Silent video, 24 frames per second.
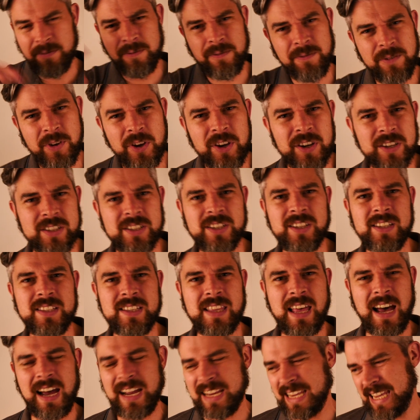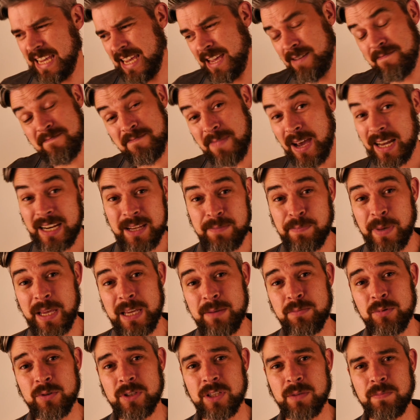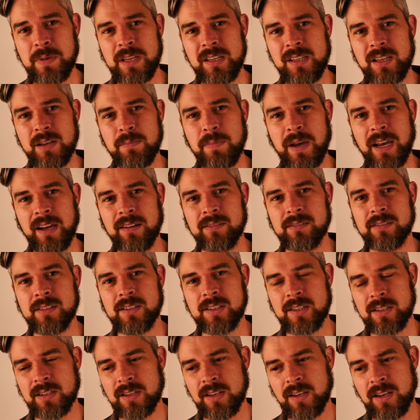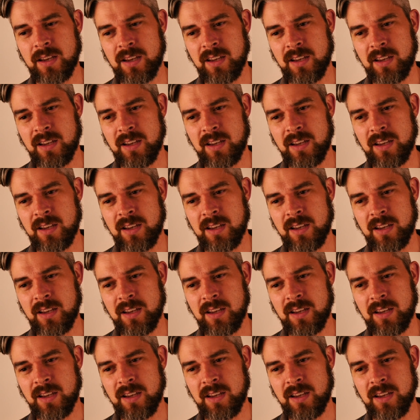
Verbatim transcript: verses that I hear many people speak about.